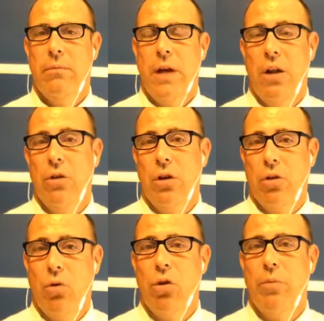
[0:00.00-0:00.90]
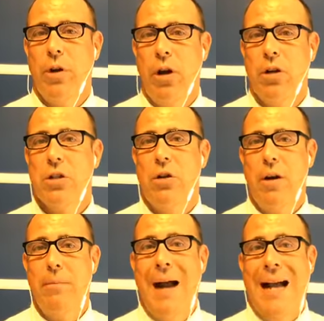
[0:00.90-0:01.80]
only a lawyer but also
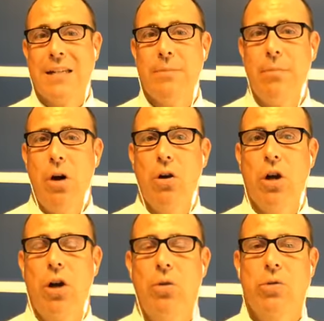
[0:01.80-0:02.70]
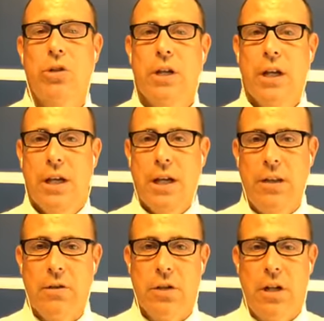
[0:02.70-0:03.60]
a basketball coach.
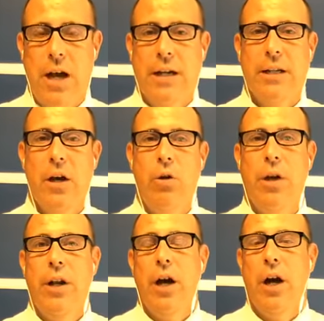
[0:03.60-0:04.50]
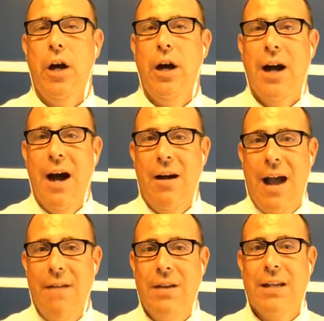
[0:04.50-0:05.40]
And there's a lot going. I
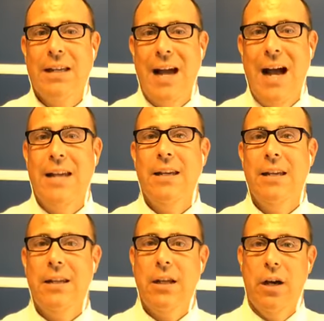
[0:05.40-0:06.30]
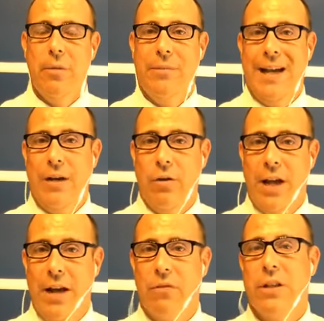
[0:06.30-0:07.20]
haven't gotten the update on
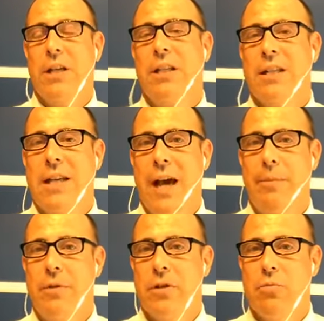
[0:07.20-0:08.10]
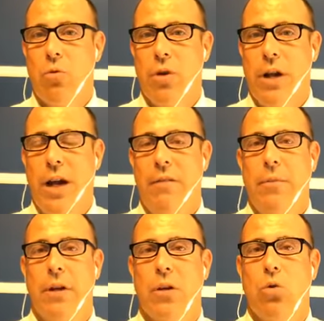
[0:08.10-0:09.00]
everything that's happened this morning. I have
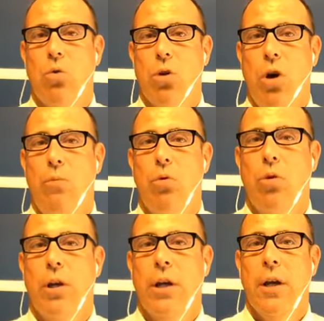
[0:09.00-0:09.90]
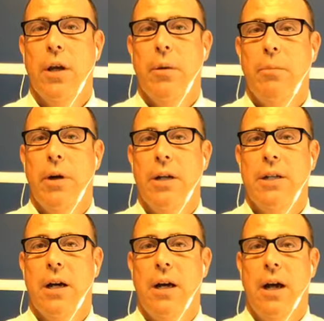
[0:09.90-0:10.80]
been in court all morning,
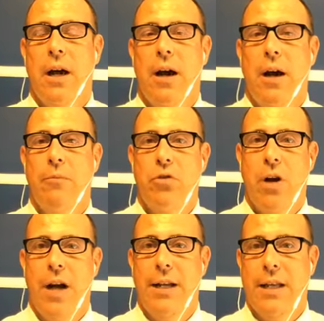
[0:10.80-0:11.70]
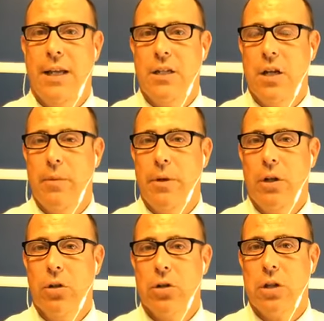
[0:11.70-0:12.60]
but I'm trying to catch up.
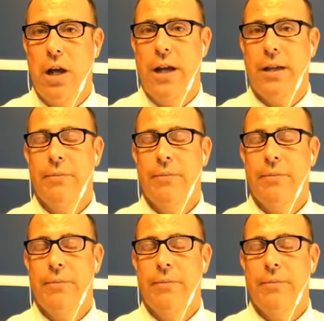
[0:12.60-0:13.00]
It looks like